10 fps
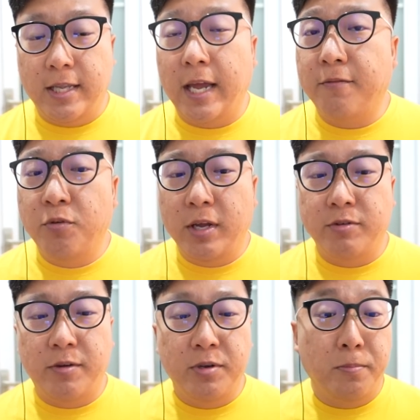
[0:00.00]
Thankfully, I
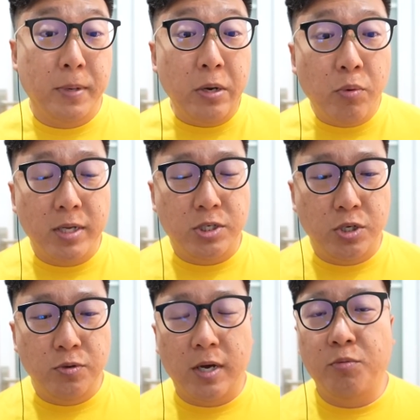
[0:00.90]
was able to burn 1
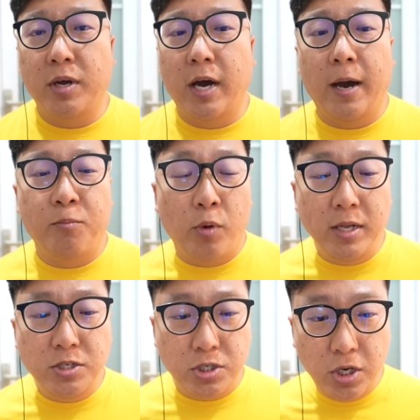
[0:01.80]
shield. Now we are up
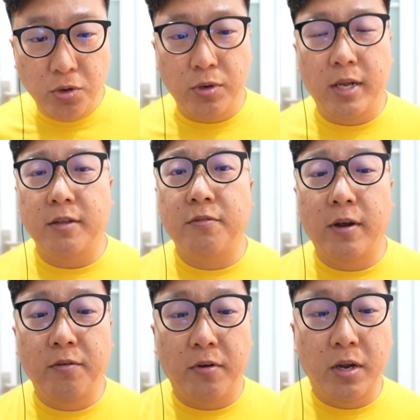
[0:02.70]
1 shield. That is
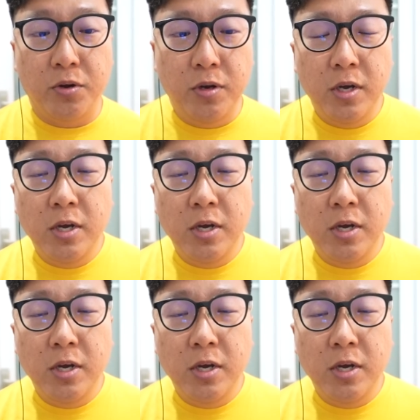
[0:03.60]
very, very good.